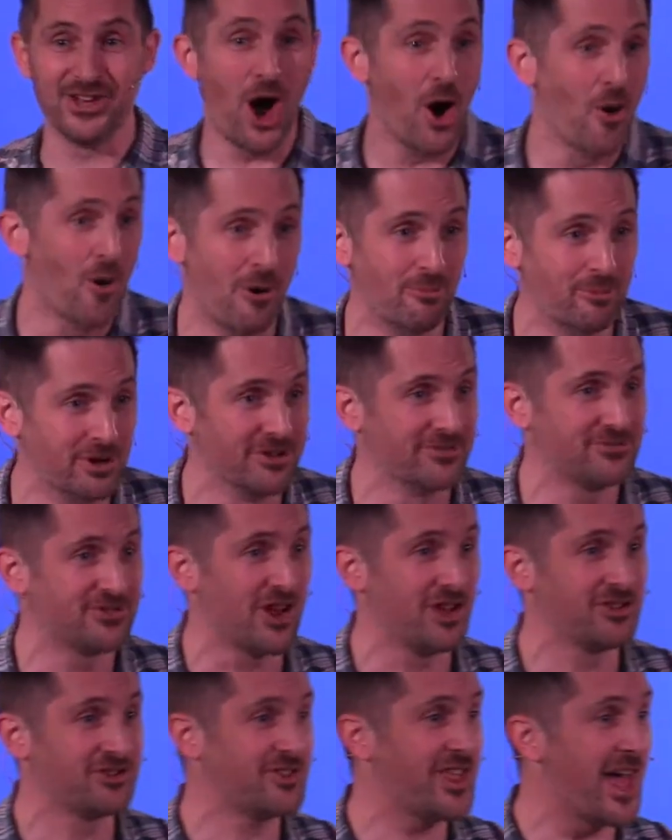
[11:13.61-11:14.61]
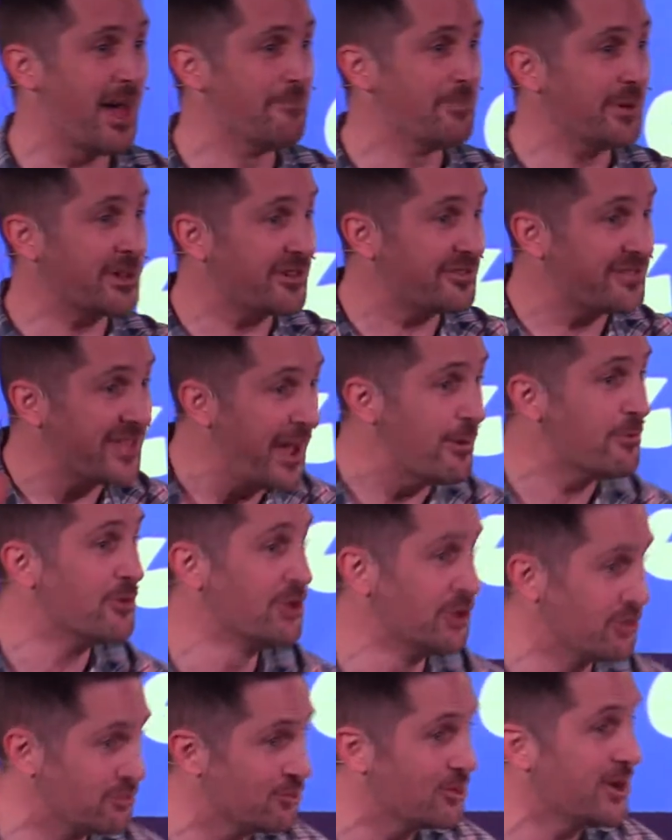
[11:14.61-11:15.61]
No one would have judged them because they were
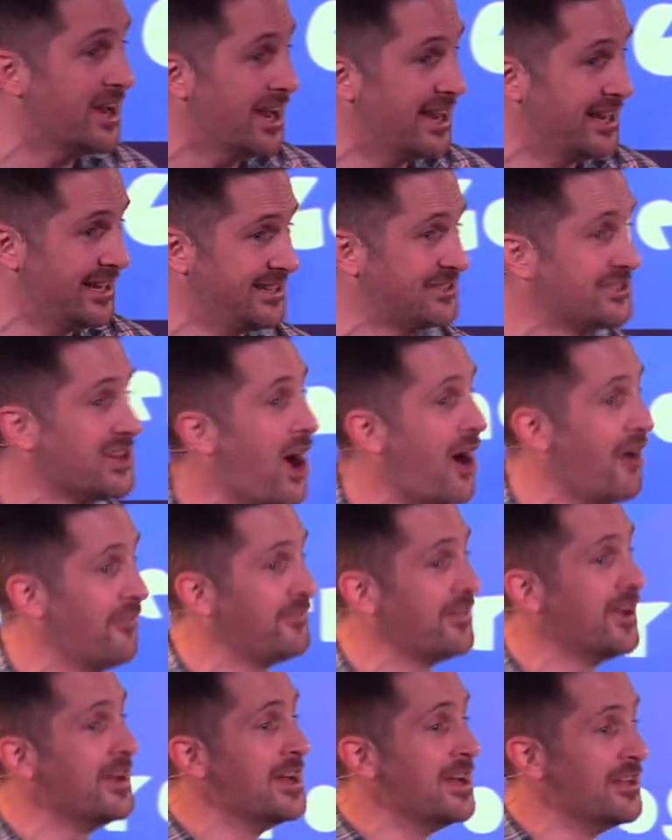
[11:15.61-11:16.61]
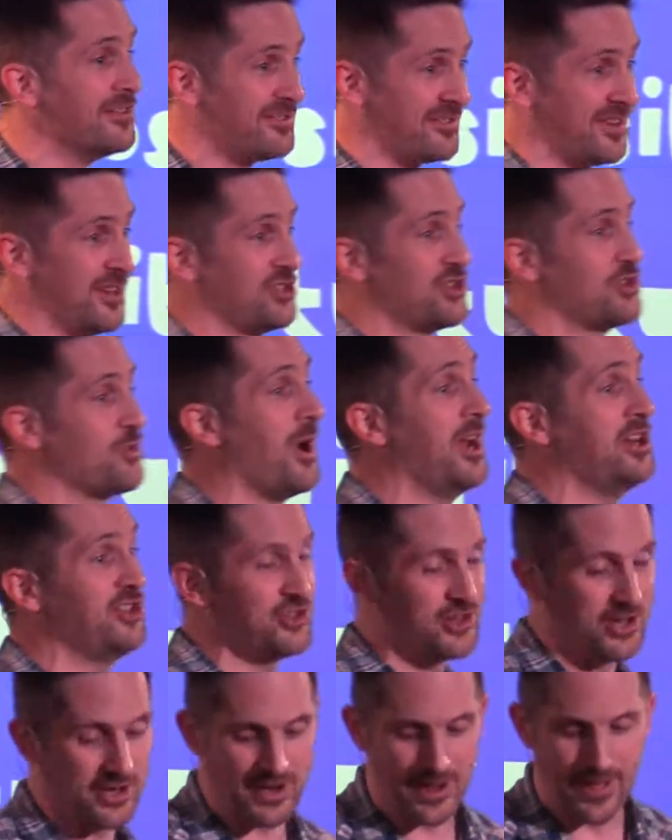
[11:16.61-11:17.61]
in a really tough
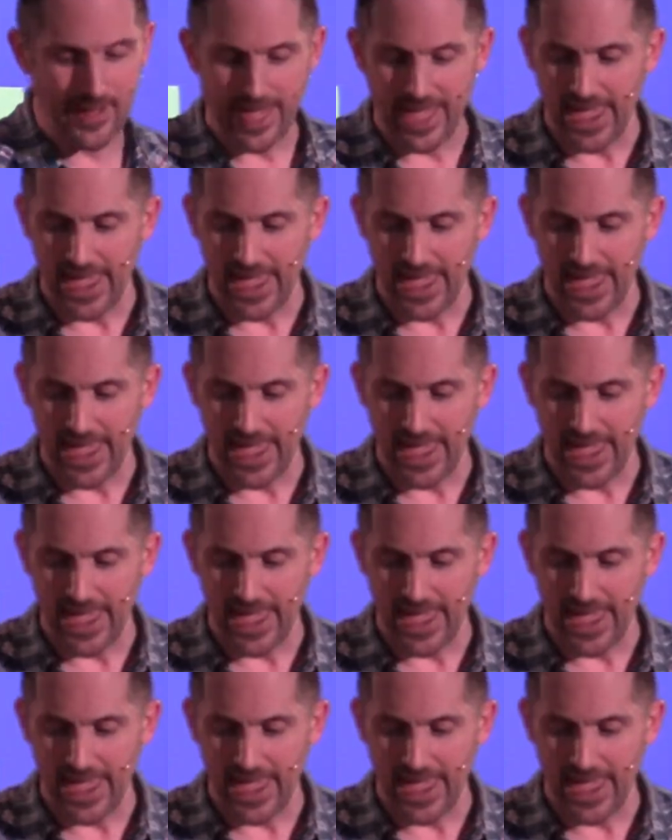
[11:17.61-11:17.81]
situation.